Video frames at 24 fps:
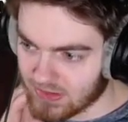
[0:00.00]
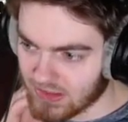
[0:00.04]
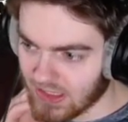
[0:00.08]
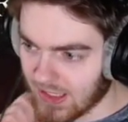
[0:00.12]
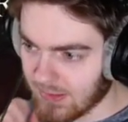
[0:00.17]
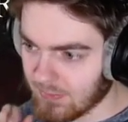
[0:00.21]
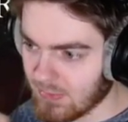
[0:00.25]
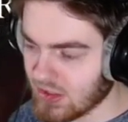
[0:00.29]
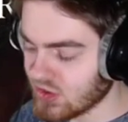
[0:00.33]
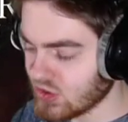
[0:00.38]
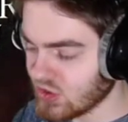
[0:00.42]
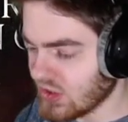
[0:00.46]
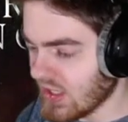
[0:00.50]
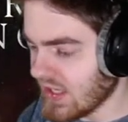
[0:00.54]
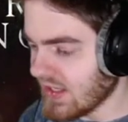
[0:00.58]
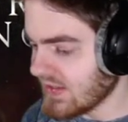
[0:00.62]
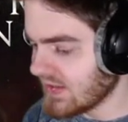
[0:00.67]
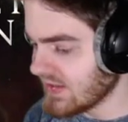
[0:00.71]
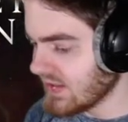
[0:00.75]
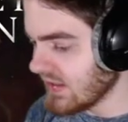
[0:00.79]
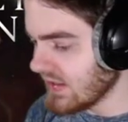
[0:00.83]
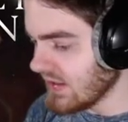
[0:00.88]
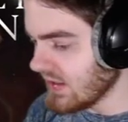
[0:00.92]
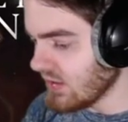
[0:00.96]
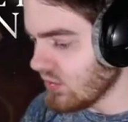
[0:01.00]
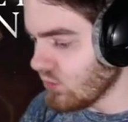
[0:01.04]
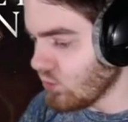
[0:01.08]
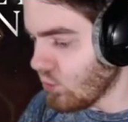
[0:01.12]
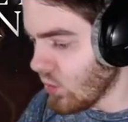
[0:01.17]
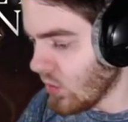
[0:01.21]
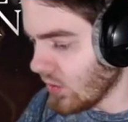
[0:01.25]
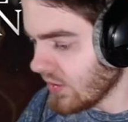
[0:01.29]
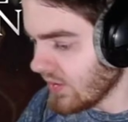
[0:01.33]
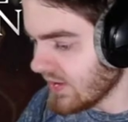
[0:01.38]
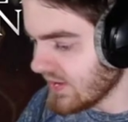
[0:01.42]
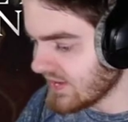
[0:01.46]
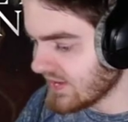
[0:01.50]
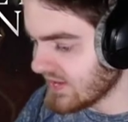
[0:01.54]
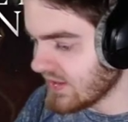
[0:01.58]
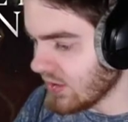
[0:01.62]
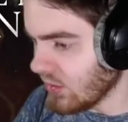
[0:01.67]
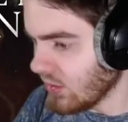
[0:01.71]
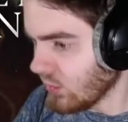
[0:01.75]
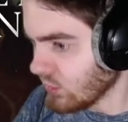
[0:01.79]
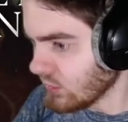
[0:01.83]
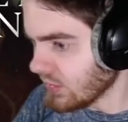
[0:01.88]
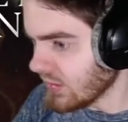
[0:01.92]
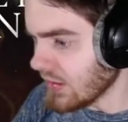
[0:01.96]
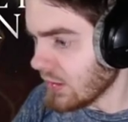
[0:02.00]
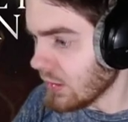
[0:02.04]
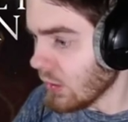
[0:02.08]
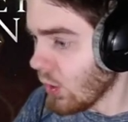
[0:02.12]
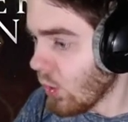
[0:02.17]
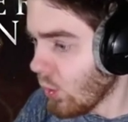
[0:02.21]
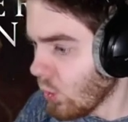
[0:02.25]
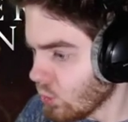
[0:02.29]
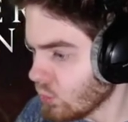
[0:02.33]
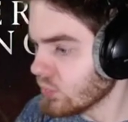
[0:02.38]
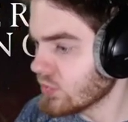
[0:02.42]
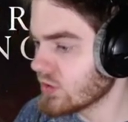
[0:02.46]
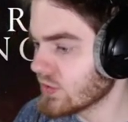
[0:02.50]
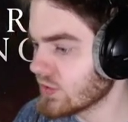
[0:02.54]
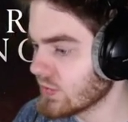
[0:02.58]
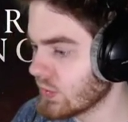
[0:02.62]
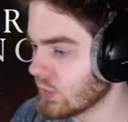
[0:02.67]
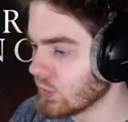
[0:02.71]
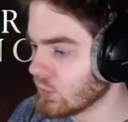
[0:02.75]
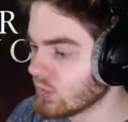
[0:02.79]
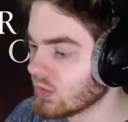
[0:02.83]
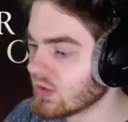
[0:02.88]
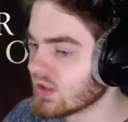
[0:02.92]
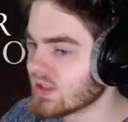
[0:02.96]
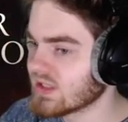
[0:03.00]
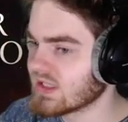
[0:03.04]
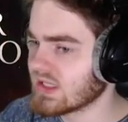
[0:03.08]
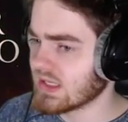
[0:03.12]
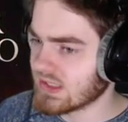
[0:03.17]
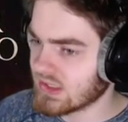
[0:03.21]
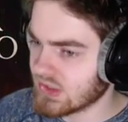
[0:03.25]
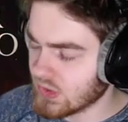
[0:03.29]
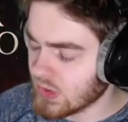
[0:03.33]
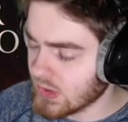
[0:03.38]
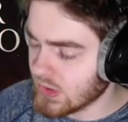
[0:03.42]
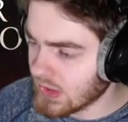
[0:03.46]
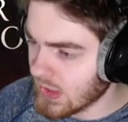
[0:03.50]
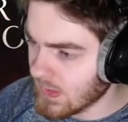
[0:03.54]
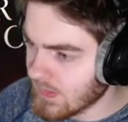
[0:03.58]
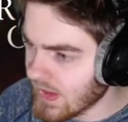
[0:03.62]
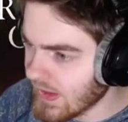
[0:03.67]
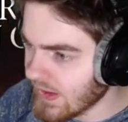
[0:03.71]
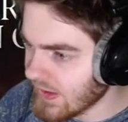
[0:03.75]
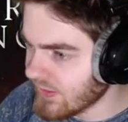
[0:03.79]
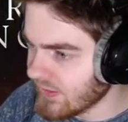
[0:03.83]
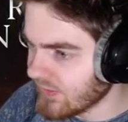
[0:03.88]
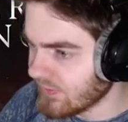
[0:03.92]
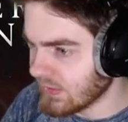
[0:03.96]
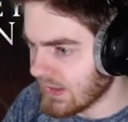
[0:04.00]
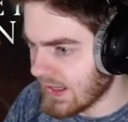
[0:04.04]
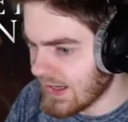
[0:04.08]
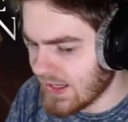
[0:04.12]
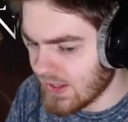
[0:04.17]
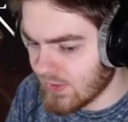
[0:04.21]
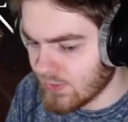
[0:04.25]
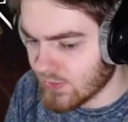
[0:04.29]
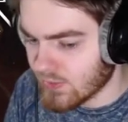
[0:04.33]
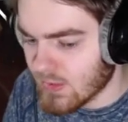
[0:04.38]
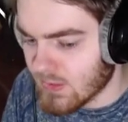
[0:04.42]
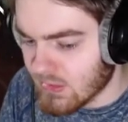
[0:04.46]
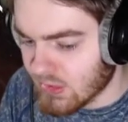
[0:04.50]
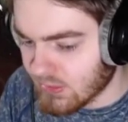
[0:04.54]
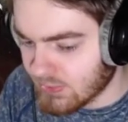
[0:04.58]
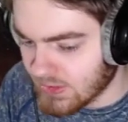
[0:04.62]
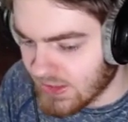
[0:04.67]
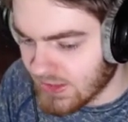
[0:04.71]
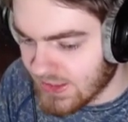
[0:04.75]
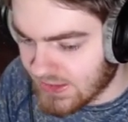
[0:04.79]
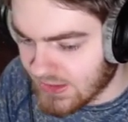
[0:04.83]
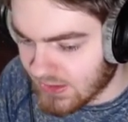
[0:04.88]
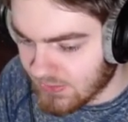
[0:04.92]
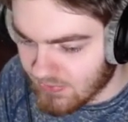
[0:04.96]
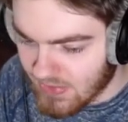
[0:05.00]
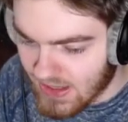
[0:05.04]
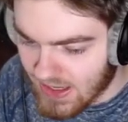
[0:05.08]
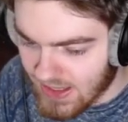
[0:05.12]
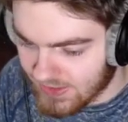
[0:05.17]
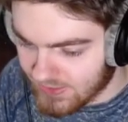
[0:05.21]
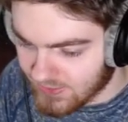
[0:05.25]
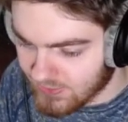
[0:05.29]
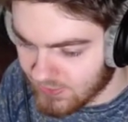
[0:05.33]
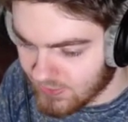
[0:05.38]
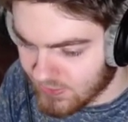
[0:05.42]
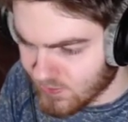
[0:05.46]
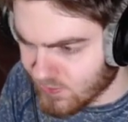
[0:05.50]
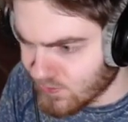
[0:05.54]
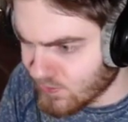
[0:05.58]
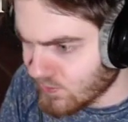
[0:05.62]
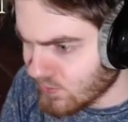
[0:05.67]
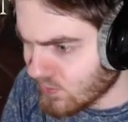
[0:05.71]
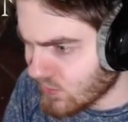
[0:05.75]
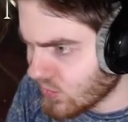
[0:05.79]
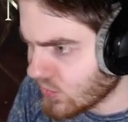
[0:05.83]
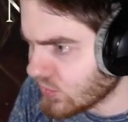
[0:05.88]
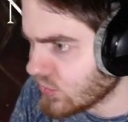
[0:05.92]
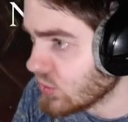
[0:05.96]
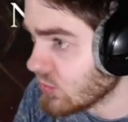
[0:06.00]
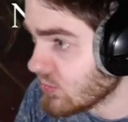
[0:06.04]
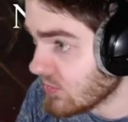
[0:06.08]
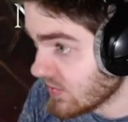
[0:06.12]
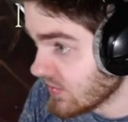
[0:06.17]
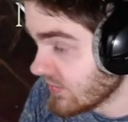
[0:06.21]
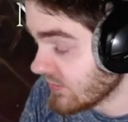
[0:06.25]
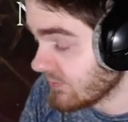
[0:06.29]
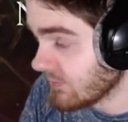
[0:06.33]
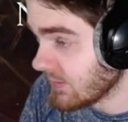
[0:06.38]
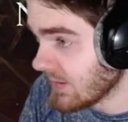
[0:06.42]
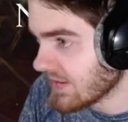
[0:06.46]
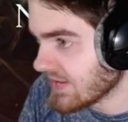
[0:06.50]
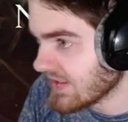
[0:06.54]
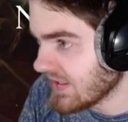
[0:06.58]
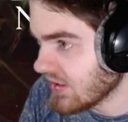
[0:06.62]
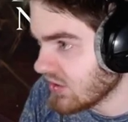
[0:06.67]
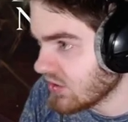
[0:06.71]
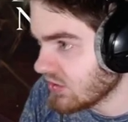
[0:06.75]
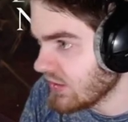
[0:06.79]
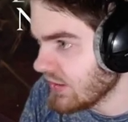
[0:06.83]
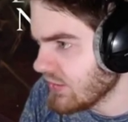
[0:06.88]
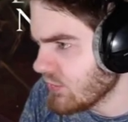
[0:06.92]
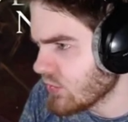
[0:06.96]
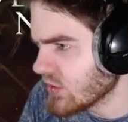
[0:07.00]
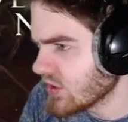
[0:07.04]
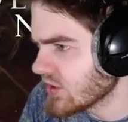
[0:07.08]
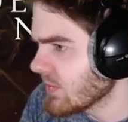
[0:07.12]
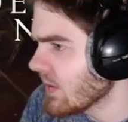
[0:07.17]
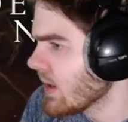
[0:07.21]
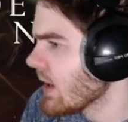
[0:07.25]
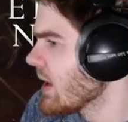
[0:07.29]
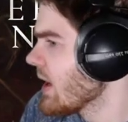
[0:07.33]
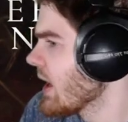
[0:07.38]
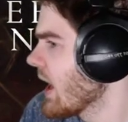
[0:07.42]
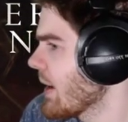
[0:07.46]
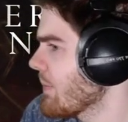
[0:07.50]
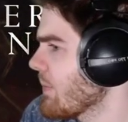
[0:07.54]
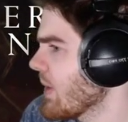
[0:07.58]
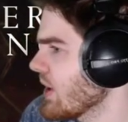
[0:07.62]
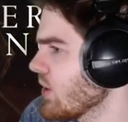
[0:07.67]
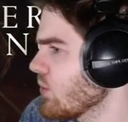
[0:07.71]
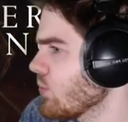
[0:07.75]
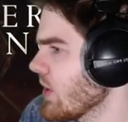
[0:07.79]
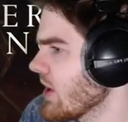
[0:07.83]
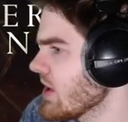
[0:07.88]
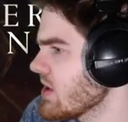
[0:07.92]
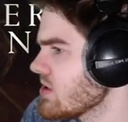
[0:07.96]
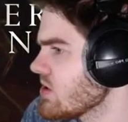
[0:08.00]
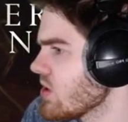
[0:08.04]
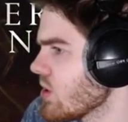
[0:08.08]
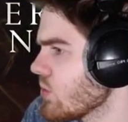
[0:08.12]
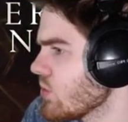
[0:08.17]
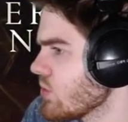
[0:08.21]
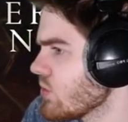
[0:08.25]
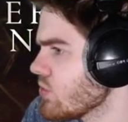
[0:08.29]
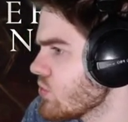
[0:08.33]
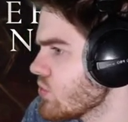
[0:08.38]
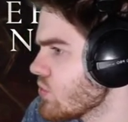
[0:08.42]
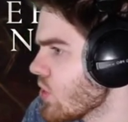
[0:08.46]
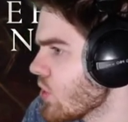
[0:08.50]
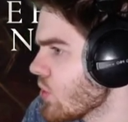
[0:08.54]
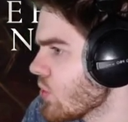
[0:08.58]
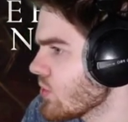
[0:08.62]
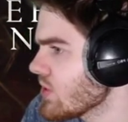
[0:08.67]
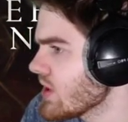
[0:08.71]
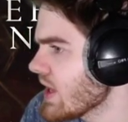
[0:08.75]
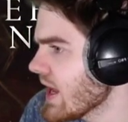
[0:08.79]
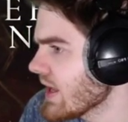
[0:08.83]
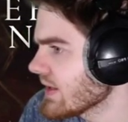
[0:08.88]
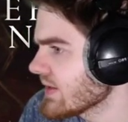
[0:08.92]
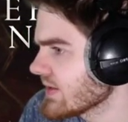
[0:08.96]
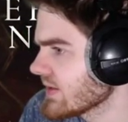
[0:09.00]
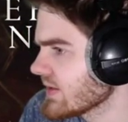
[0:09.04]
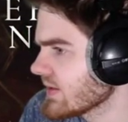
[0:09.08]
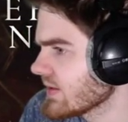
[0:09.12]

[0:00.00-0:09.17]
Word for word: Like mentioned, AC1 is the only old school Assassin's Creed game that I've played. I remember playing it back on Ubisoft Plus, actually, which I, by the way, don't know yet.